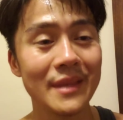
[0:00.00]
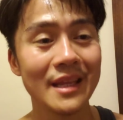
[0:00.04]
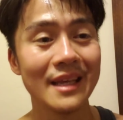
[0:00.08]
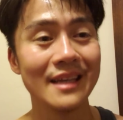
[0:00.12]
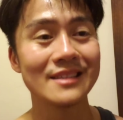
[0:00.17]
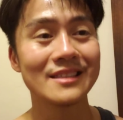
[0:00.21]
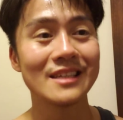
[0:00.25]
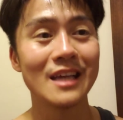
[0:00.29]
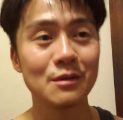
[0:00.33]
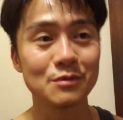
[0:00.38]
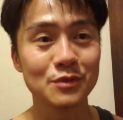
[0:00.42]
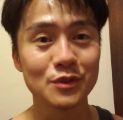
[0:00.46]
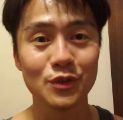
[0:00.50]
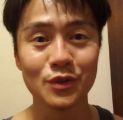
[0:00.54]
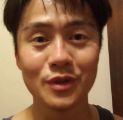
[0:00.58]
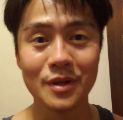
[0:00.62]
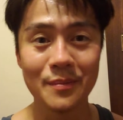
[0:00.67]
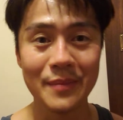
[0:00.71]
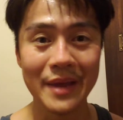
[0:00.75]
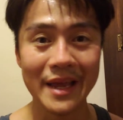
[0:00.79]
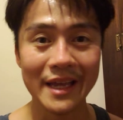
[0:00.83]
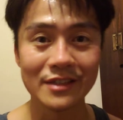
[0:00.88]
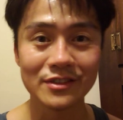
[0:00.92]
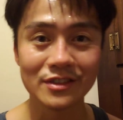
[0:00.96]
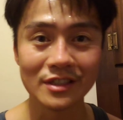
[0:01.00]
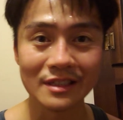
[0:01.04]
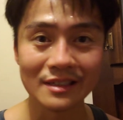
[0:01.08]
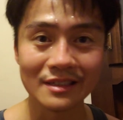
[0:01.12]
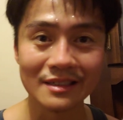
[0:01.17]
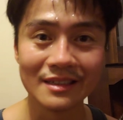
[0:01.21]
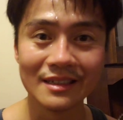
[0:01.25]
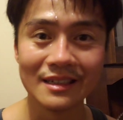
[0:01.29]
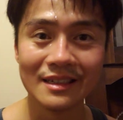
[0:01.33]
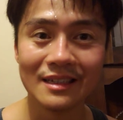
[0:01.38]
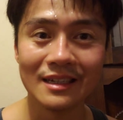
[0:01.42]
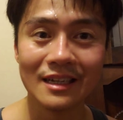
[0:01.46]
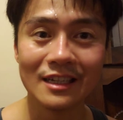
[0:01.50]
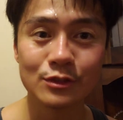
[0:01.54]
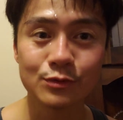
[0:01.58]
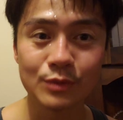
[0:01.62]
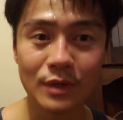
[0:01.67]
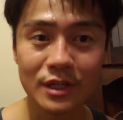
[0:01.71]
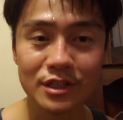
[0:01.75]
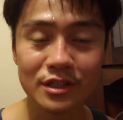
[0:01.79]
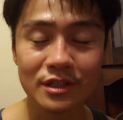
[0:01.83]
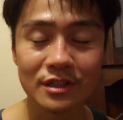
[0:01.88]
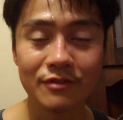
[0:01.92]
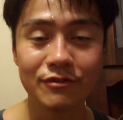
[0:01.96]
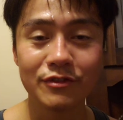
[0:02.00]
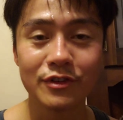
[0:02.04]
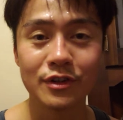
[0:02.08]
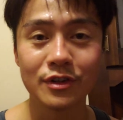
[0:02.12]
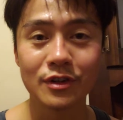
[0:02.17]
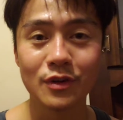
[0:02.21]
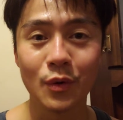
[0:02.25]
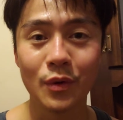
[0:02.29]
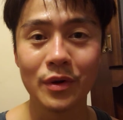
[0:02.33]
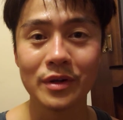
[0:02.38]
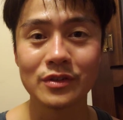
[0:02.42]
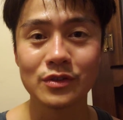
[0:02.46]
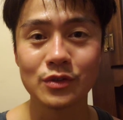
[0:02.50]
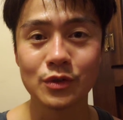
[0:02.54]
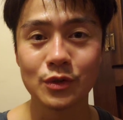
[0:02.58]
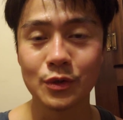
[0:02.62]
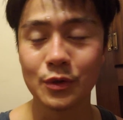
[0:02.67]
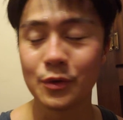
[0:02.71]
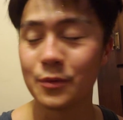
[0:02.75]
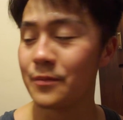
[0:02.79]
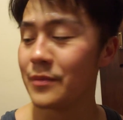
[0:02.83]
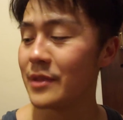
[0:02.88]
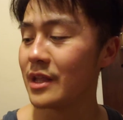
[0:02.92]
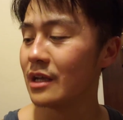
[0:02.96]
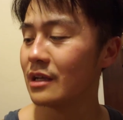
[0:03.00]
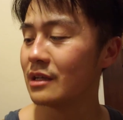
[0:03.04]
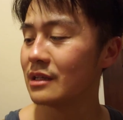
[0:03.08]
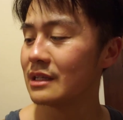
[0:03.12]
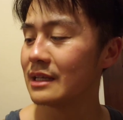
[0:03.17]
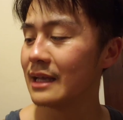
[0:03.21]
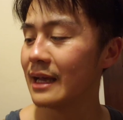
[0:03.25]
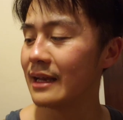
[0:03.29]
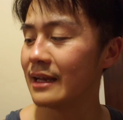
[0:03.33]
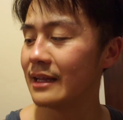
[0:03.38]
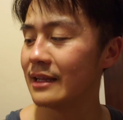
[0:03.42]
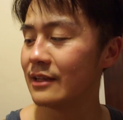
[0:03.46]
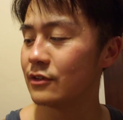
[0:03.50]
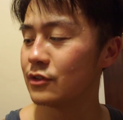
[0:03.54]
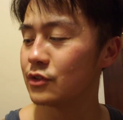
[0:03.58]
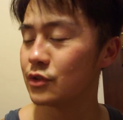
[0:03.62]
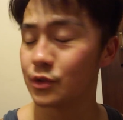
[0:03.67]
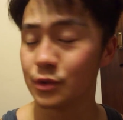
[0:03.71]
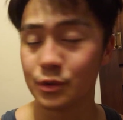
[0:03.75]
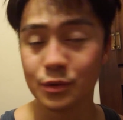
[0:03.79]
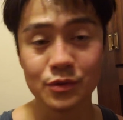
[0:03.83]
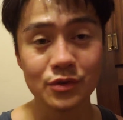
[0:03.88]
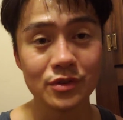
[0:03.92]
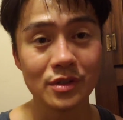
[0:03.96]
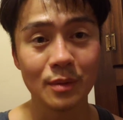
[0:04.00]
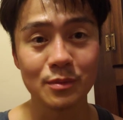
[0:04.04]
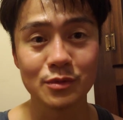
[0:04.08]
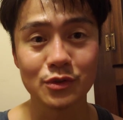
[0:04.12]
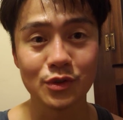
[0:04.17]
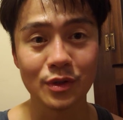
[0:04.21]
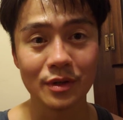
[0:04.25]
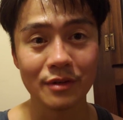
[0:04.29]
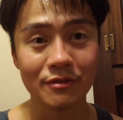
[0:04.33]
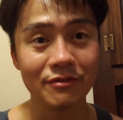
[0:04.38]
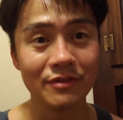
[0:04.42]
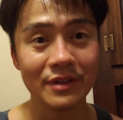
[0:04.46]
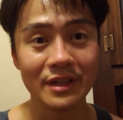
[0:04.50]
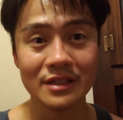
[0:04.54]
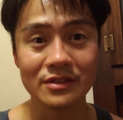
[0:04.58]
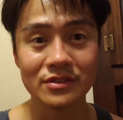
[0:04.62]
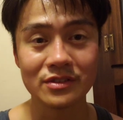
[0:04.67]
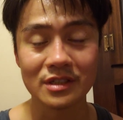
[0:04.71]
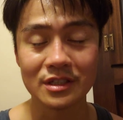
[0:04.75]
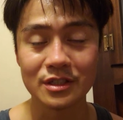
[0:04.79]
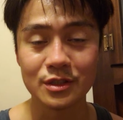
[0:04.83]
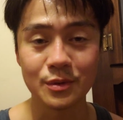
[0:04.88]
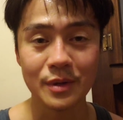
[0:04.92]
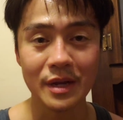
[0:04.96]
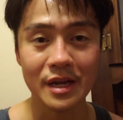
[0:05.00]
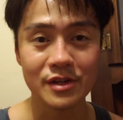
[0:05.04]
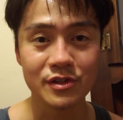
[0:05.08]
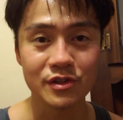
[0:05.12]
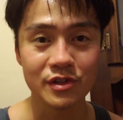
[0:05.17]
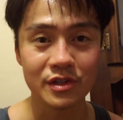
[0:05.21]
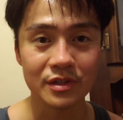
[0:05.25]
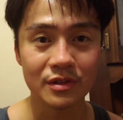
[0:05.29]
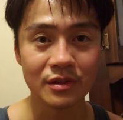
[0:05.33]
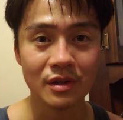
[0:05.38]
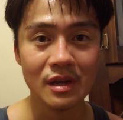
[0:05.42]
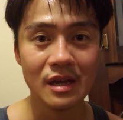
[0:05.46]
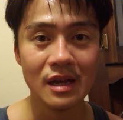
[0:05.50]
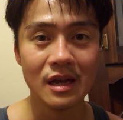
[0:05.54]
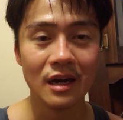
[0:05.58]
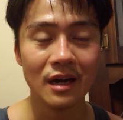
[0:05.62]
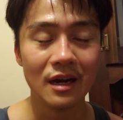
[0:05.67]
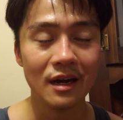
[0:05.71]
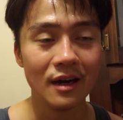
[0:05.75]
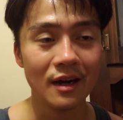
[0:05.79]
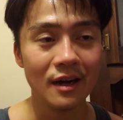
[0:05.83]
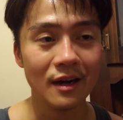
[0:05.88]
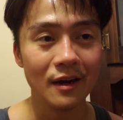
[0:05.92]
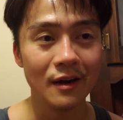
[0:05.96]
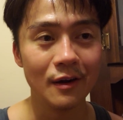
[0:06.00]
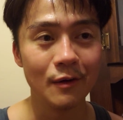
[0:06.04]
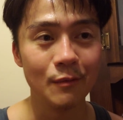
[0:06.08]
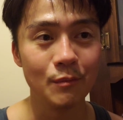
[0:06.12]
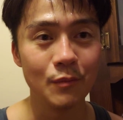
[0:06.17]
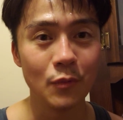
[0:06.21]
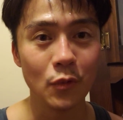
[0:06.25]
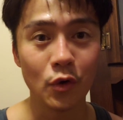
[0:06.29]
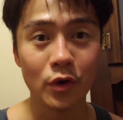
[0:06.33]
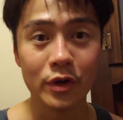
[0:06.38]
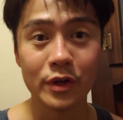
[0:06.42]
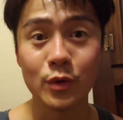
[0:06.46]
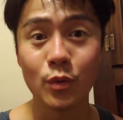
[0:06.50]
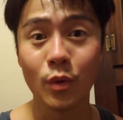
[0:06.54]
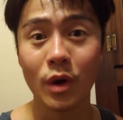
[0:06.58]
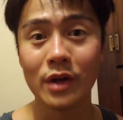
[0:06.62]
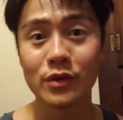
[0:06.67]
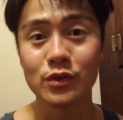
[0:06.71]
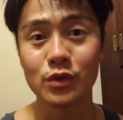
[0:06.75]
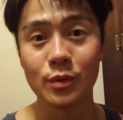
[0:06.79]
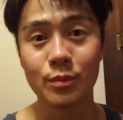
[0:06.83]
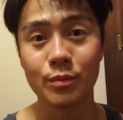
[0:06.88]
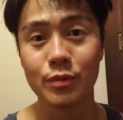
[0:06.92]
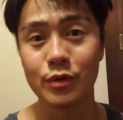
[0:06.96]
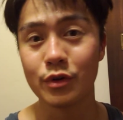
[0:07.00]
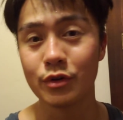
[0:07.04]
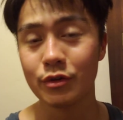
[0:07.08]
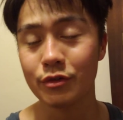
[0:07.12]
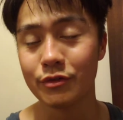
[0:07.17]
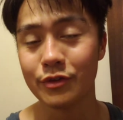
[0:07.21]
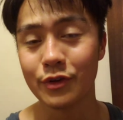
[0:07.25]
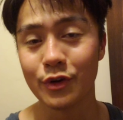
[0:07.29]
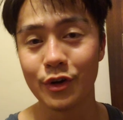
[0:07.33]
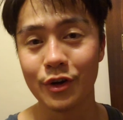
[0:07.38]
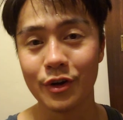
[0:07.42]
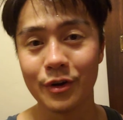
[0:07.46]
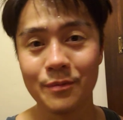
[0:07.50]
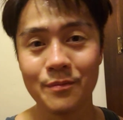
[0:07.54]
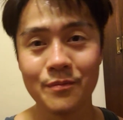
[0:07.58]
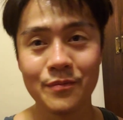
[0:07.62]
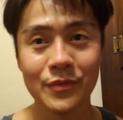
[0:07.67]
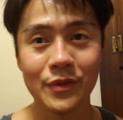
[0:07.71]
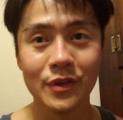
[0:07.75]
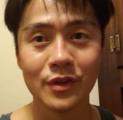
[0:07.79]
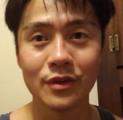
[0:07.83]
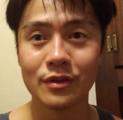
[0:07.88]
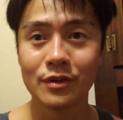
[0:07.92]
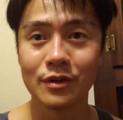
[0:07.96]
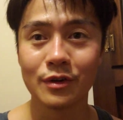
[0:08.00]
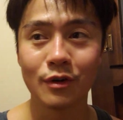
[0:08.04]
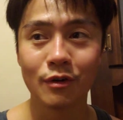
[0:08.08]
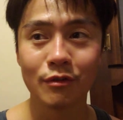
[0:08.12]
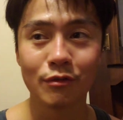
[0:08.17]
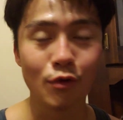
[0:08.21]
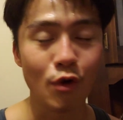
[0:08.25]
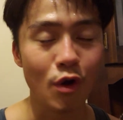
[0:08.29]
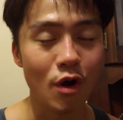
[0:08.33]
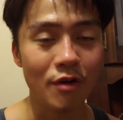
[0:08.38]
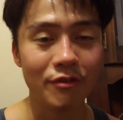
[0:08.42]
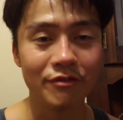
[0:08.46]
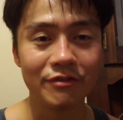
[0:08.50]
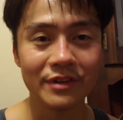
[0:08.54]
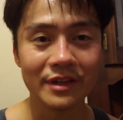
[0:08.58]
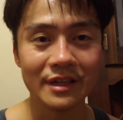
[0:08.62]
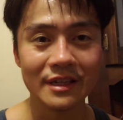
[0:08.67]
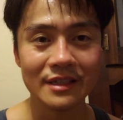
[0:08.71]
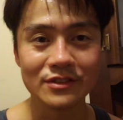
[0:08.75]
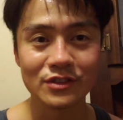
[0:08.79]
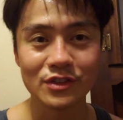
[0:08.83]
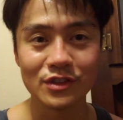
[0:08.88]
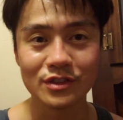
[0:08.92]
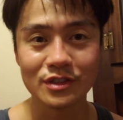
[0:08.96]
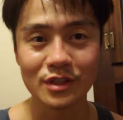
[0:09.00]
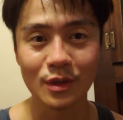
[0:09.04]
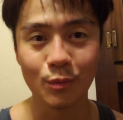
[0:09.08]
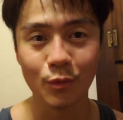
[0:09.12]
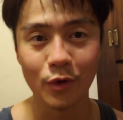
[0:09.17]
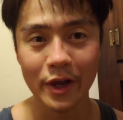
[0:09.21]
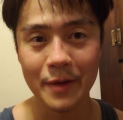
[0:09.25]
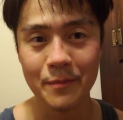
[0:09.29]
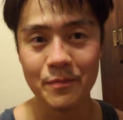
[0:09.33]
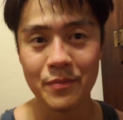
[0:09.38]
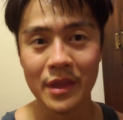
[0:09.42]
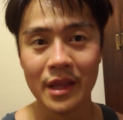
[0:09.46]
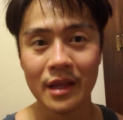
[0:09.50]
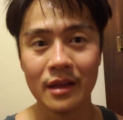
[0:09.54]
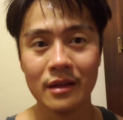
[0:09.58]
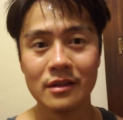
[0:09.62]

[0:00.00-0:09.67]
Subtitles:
It's absolutely amazing, especially if you're going to get into some sort of fitness situation, or you want to improve your overall fitness in some way.